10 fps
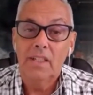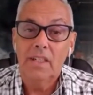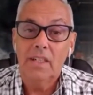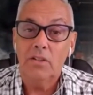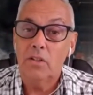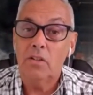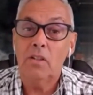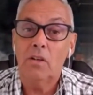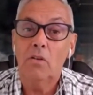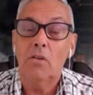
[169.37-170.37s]
Because you
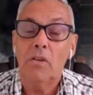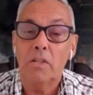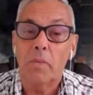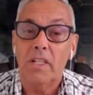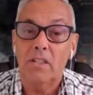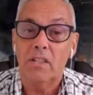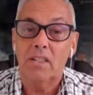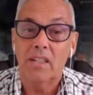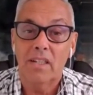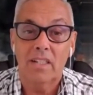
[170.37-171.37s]
can Google those
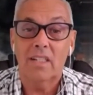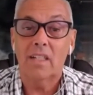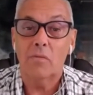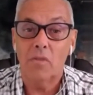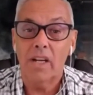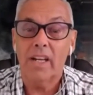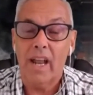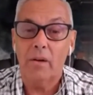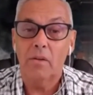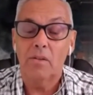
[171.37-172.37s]
pictures and see them right
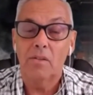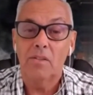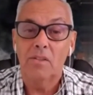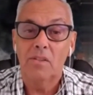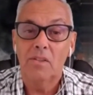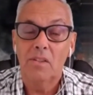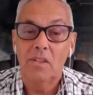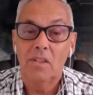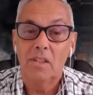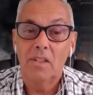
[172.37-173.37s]
now.
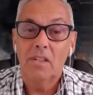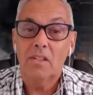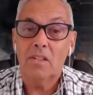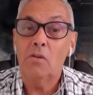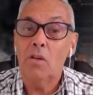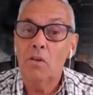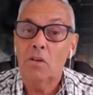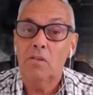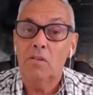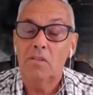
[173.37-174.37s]
So
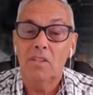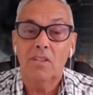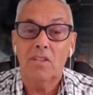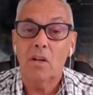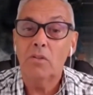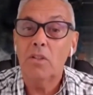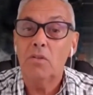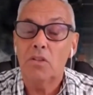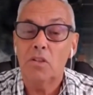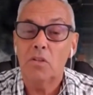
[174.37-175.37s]
Google, so
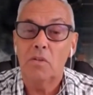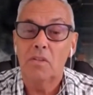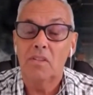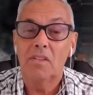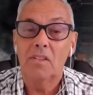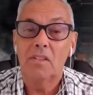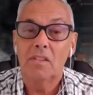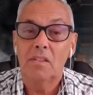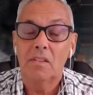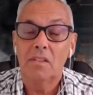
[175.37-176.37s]
YouTube,
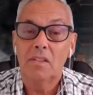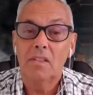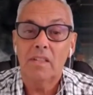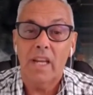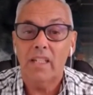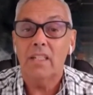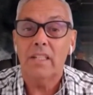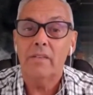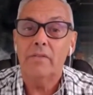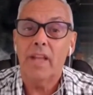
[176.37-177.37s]
take
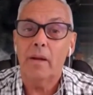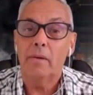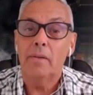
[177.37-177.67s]
yourself down.